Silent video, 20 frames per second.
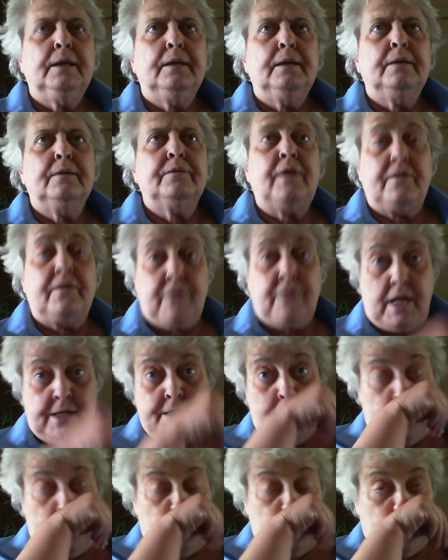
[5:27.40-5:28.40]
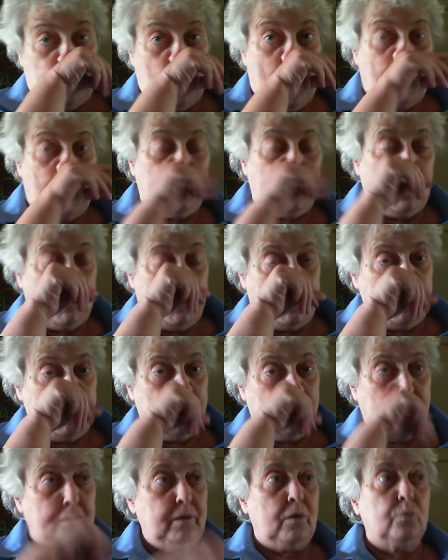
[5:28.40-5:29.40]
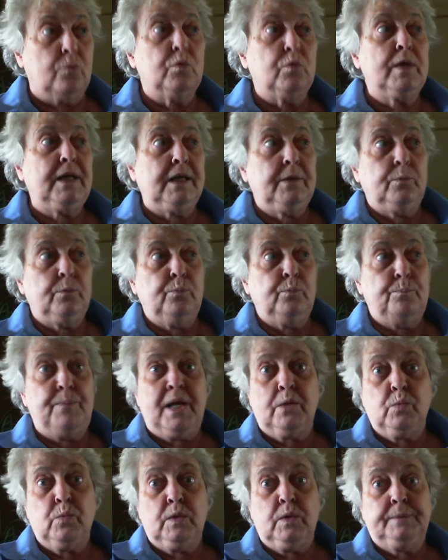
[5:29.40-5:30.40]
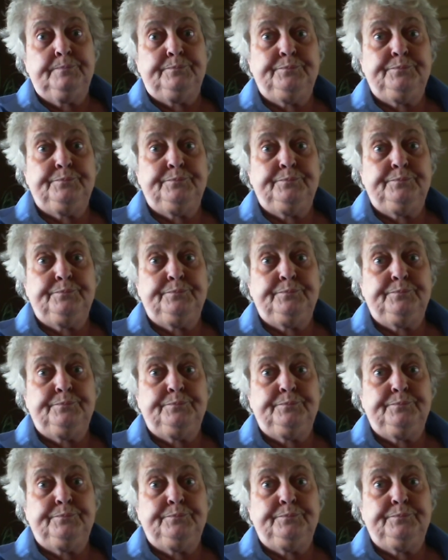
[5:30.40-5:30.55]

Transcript: They've got another problem, a really big one.